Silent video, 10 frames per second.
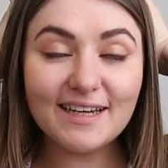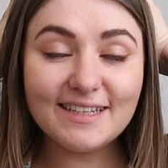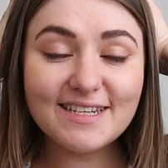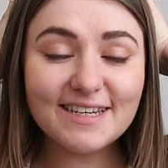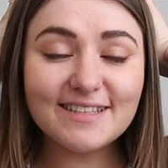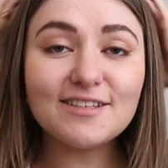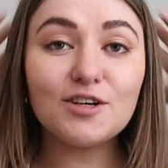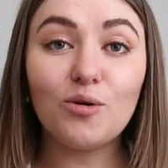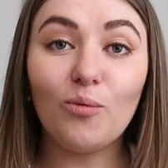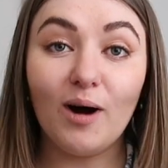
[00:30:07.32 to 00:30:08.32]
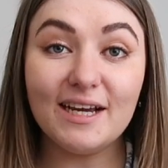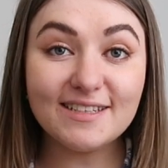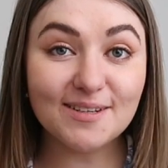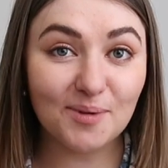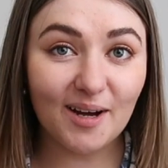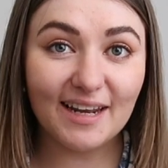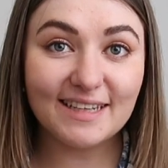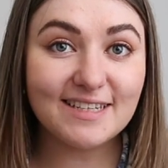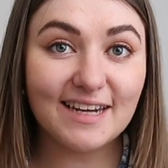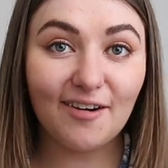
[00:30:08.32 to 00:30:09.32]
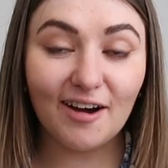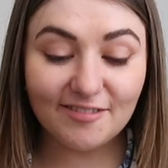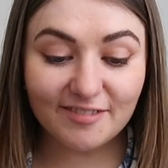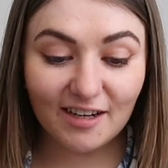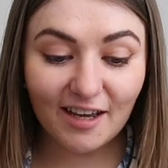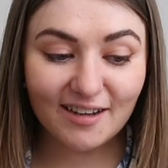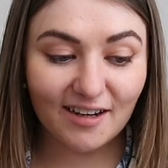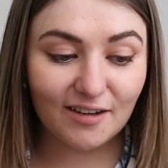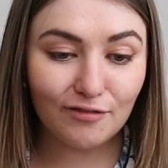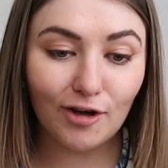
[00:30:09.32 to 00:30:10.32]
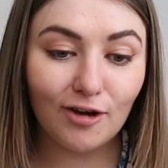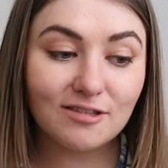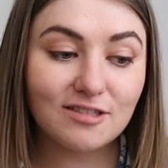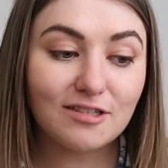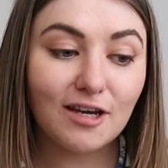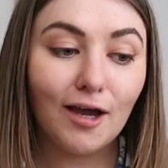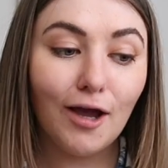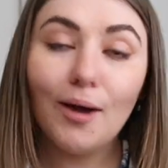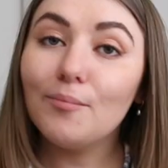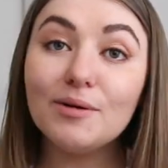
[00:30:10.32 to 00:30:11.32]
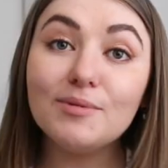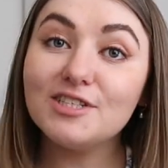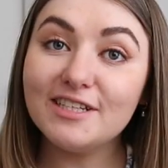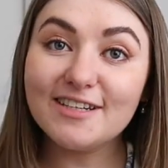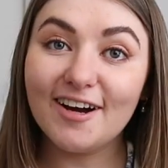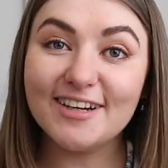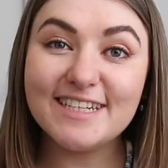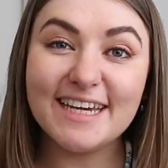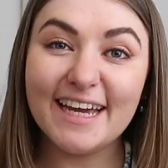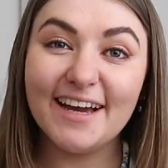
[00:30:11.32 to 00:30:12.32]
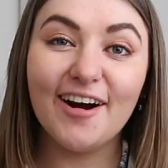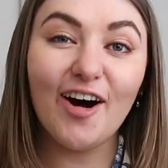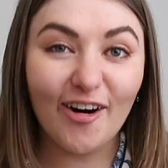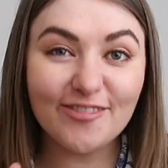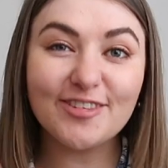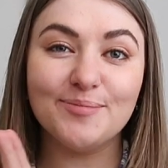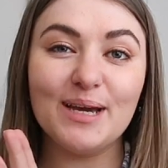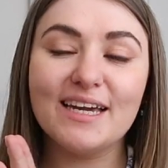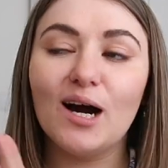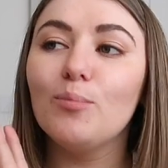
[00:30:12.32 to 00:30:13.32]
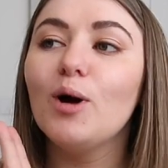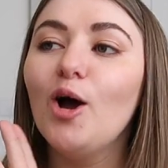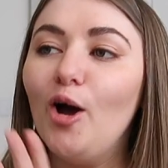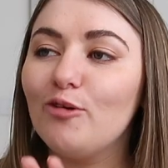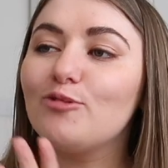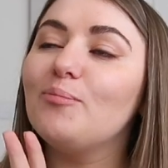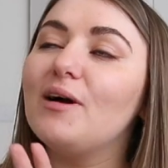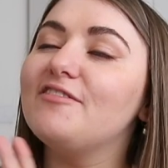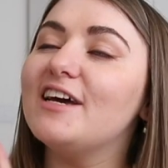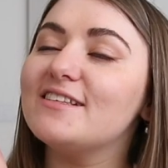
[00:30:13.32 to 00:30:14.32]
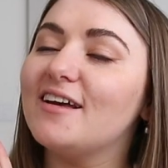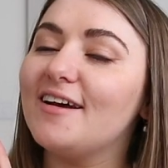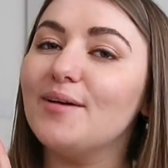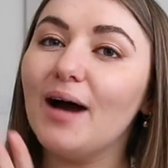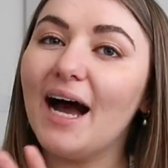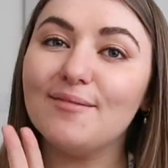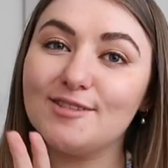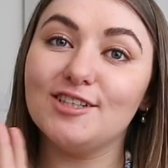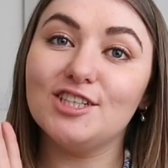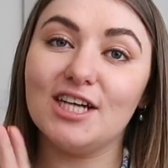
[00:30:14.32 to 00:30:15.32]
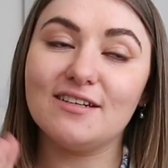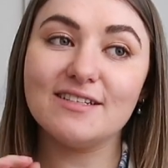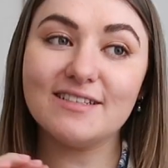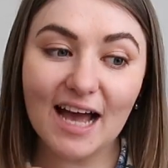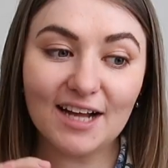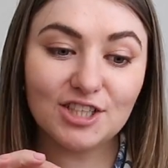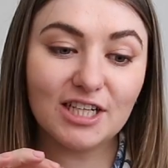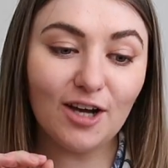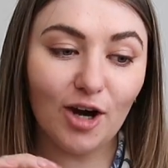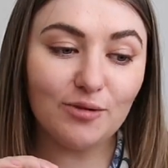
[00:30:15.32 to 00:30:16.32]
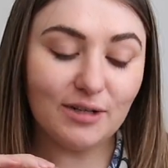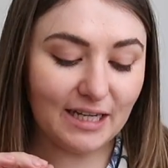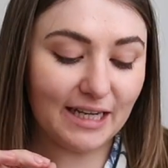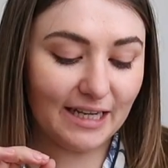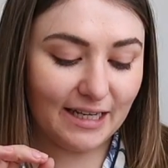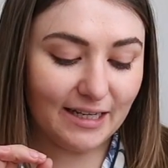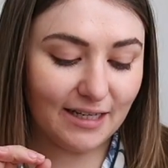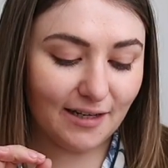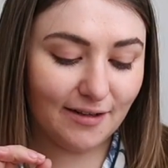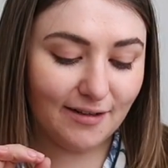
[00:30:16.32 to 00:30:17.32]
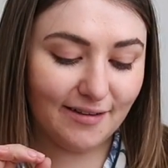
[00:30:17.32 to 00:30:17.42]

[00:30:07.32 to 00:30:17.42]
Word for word: it is quite a while later now. I feel like I have lost pretty much the entirety of the makeup from my face and I am absolutely shattered. It's actually only